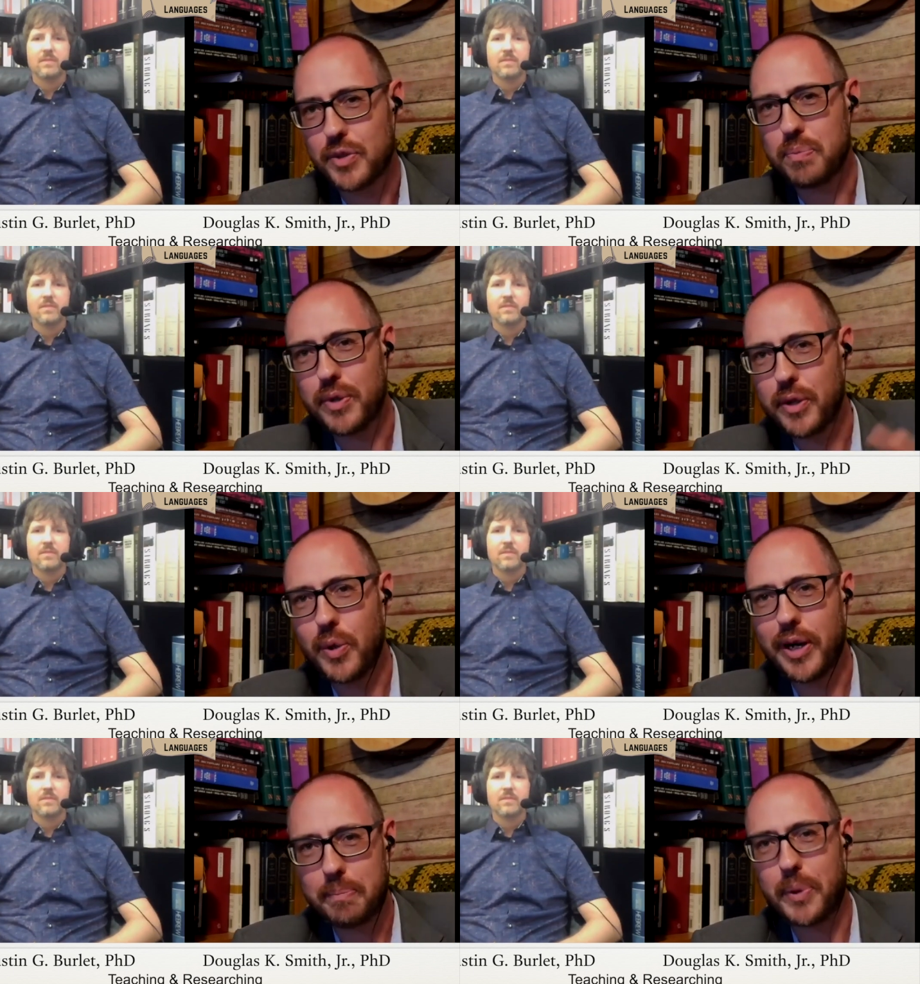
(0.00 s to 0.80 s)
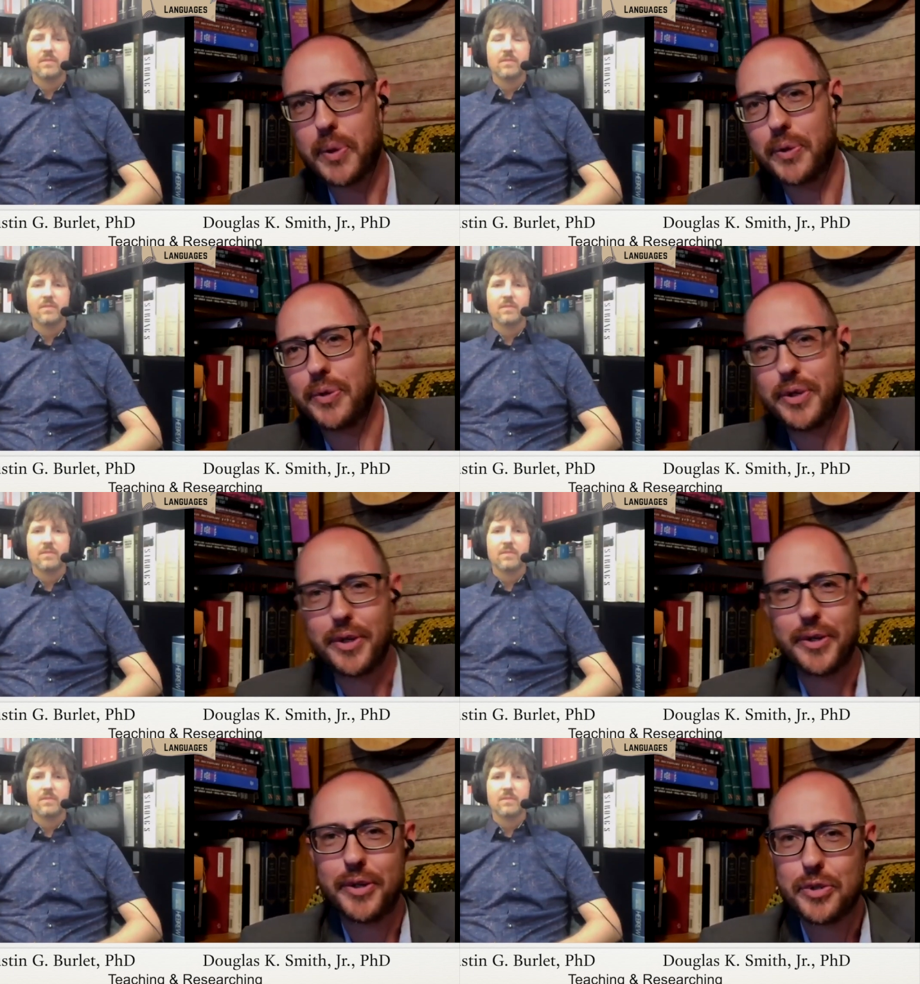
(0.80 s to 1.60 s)
Speaker 1: gave us pretty wide
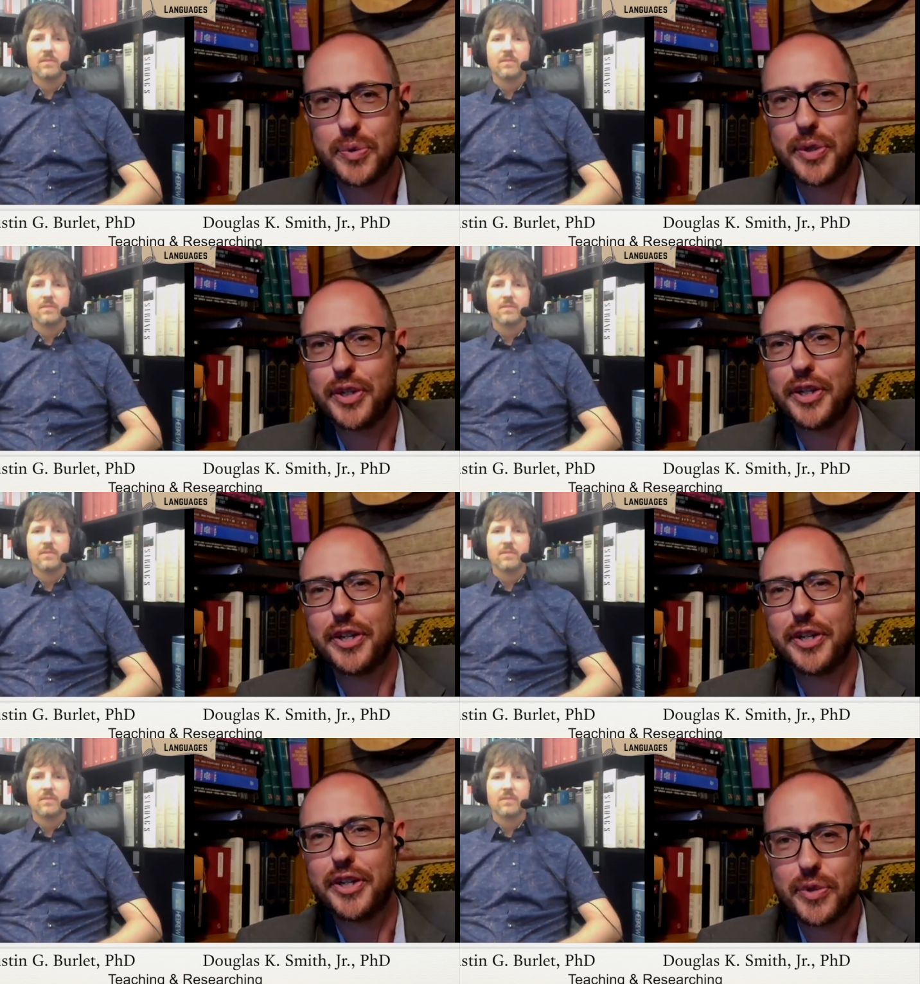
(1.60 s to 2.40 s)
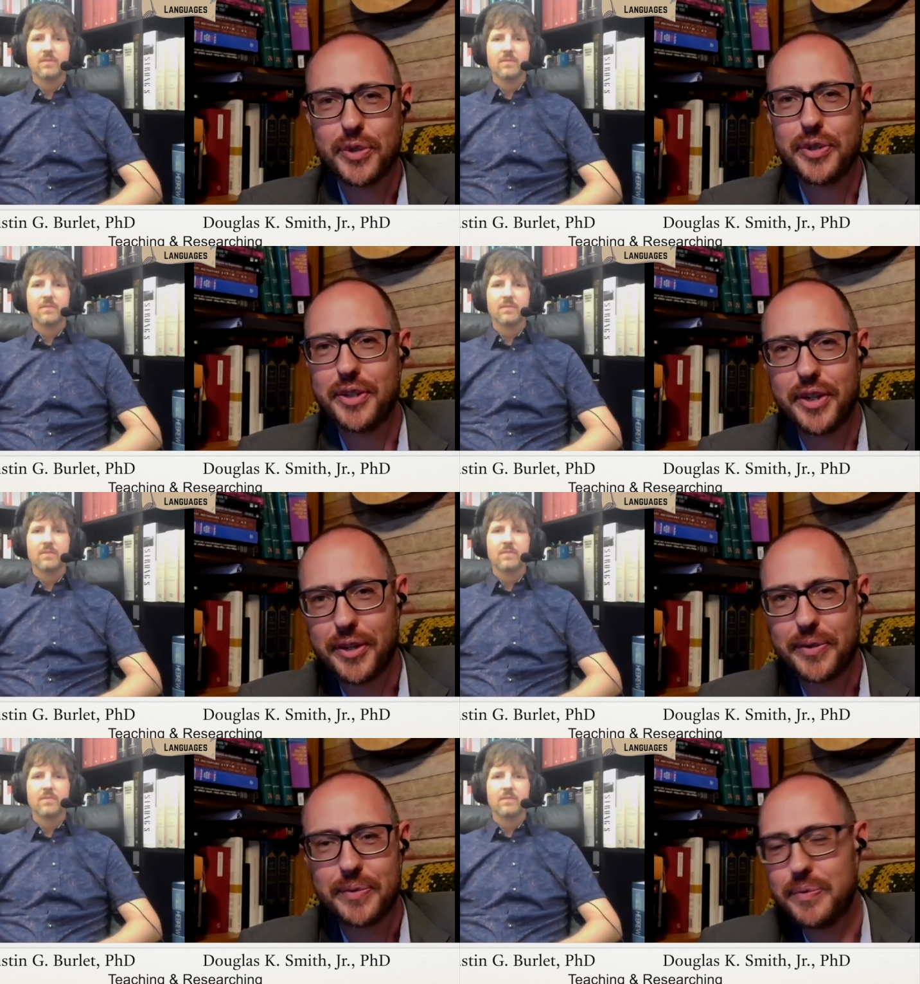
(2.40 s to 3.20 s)
berth in our history class
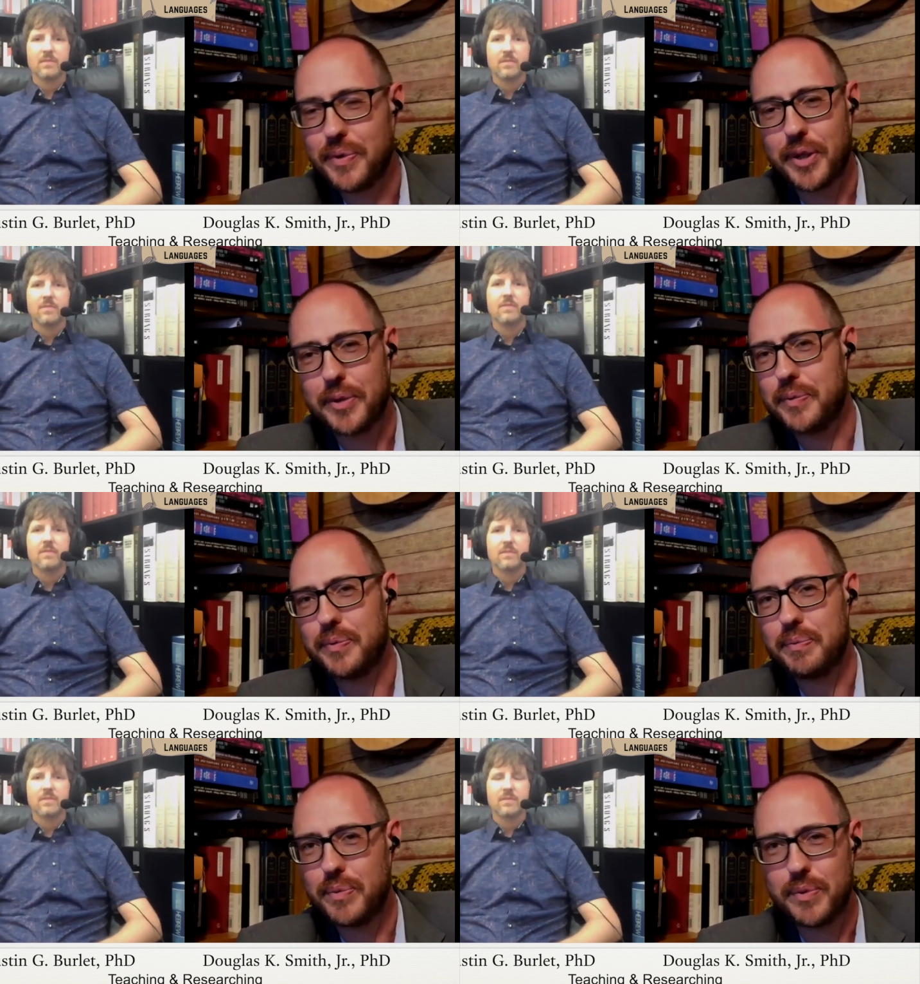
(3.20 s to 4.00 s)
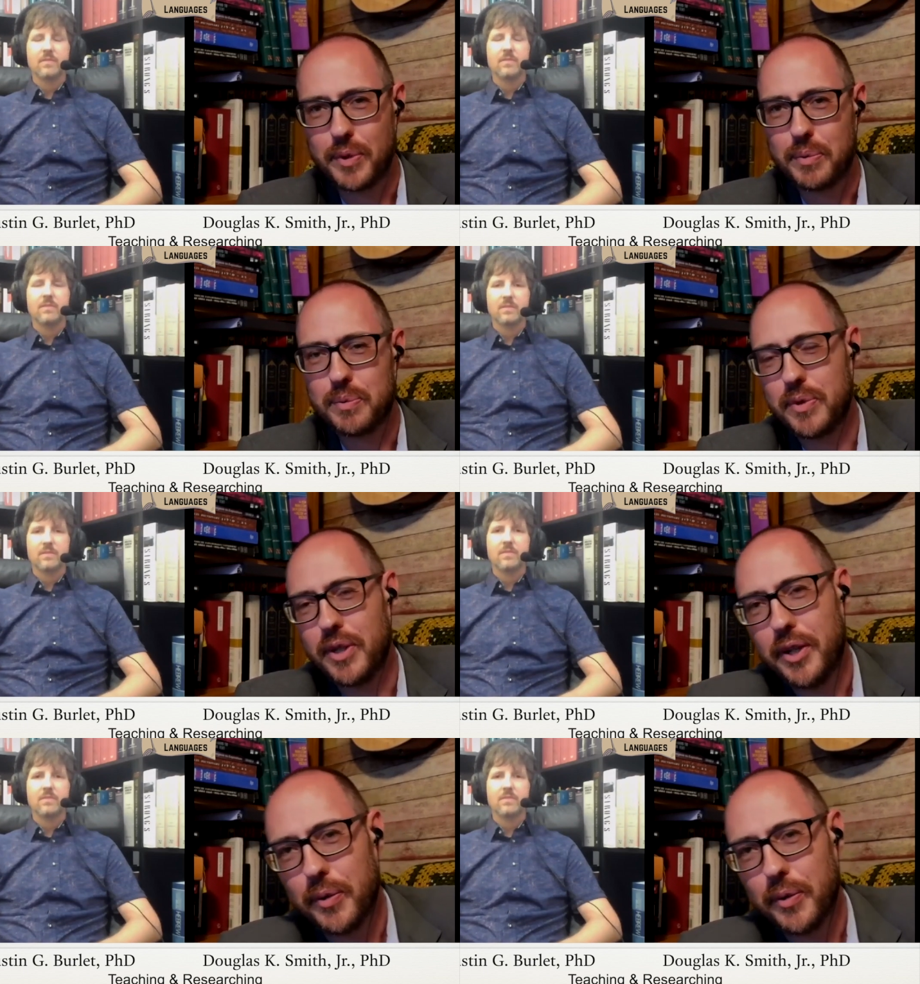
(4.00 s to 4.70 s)
for our, our you know,